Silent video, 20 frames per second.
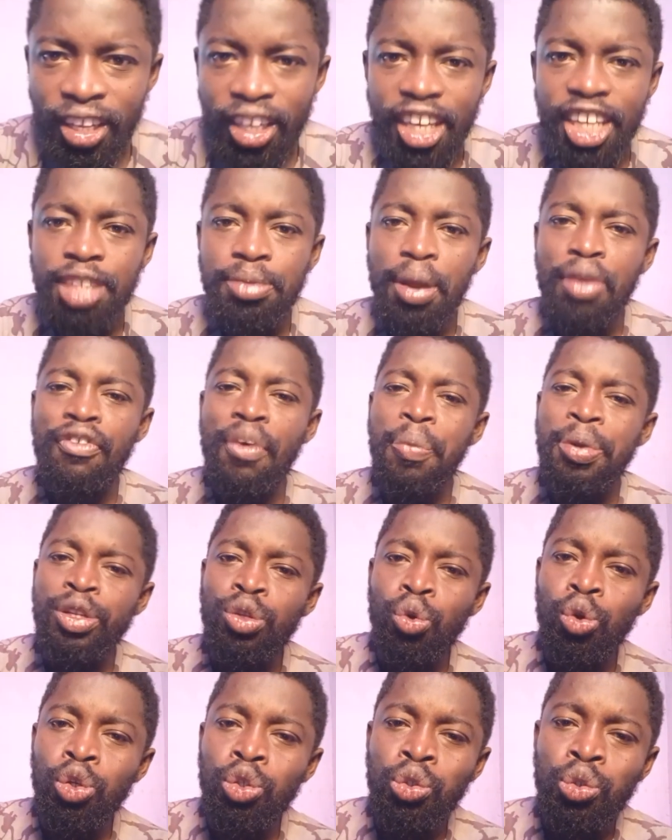in whenever
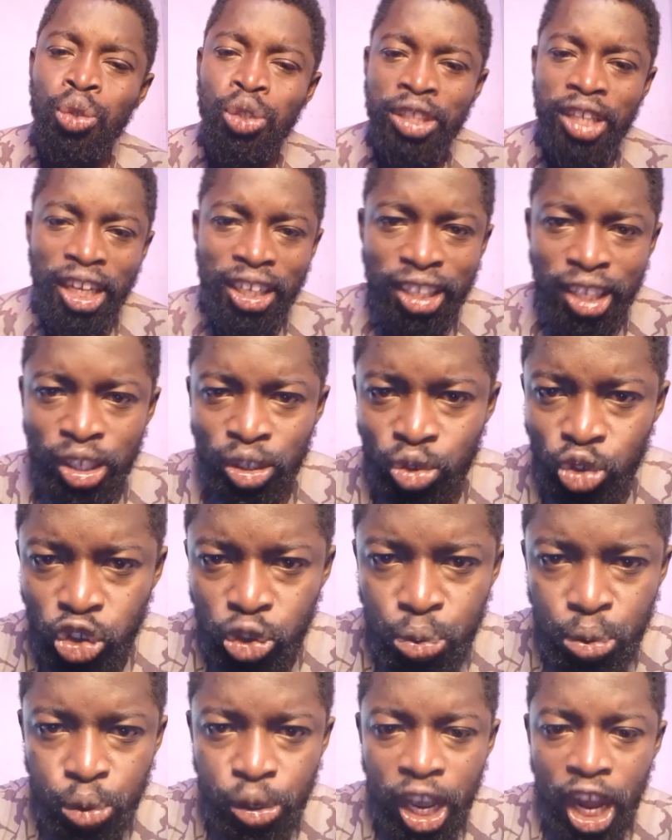Pentecost Joshua they are
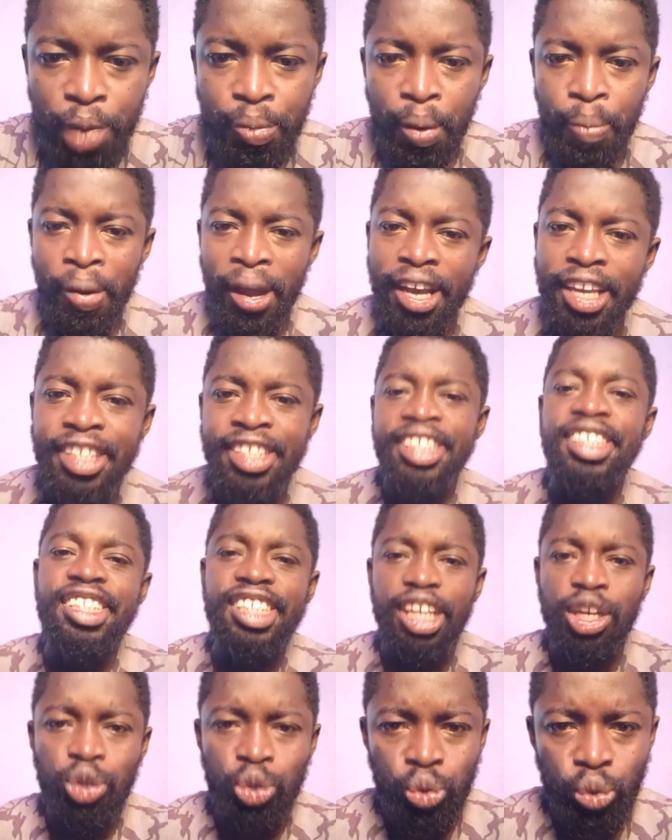interested me we are about
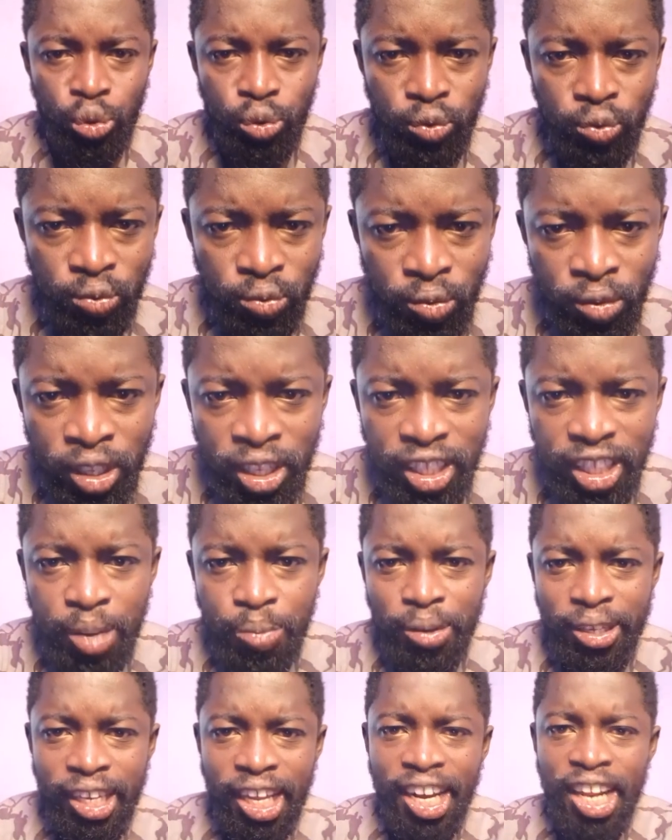ACD and also. No
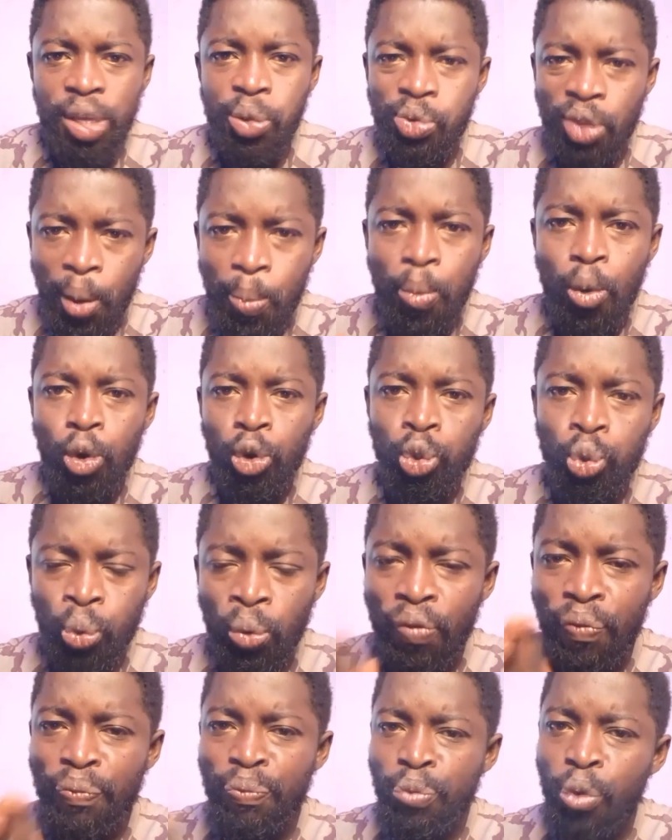money that you have born,
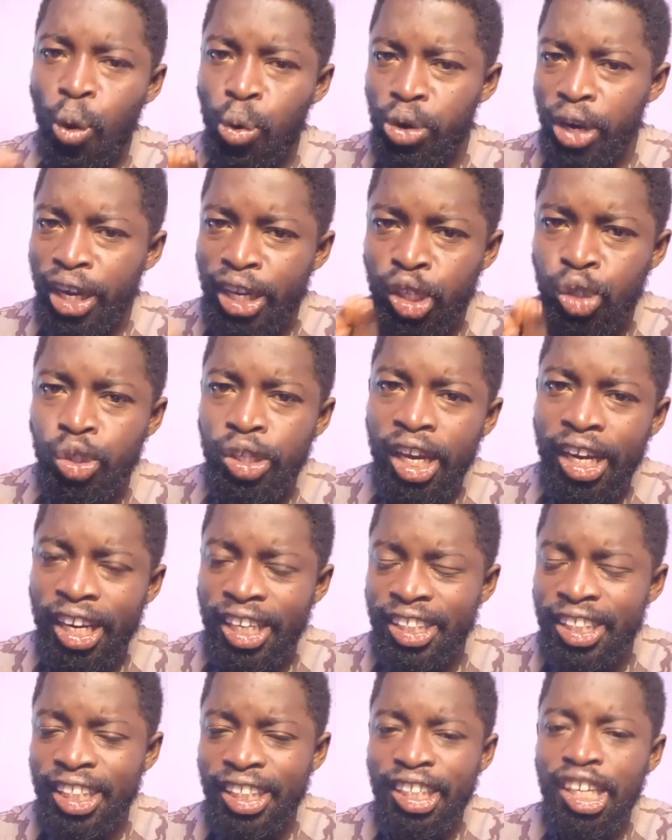so I can
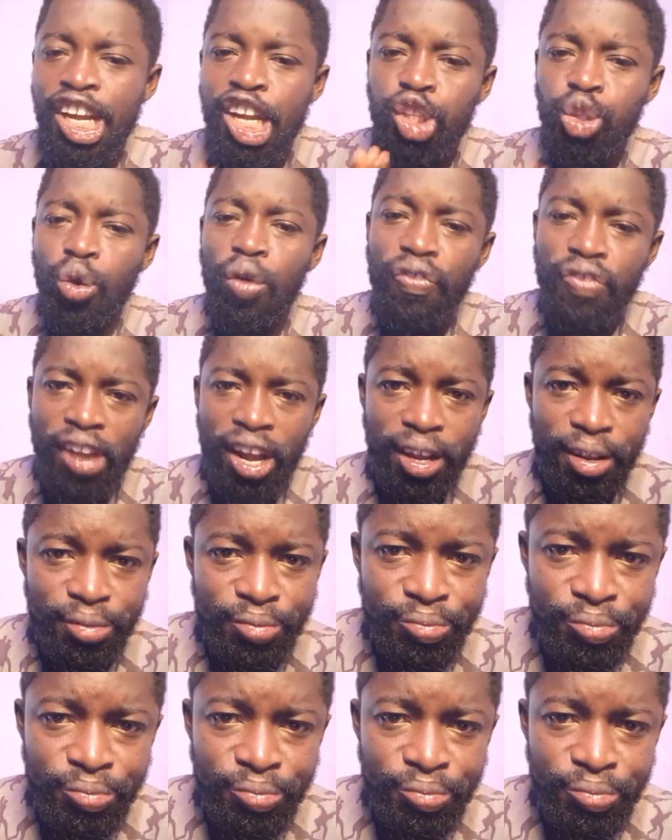say tougher.